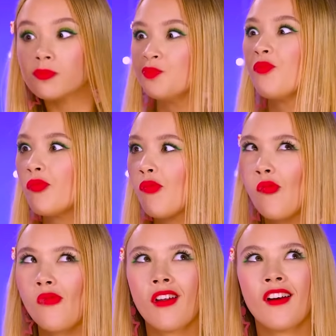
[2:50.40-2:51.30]
Wow!
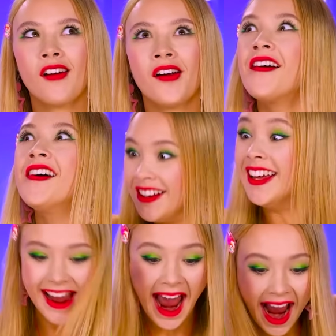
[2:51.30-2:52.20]

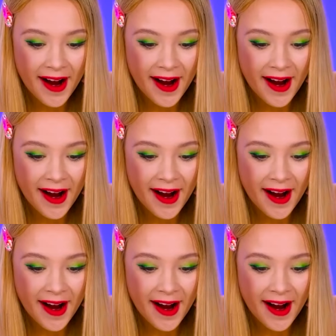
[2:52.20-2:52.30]
Idea!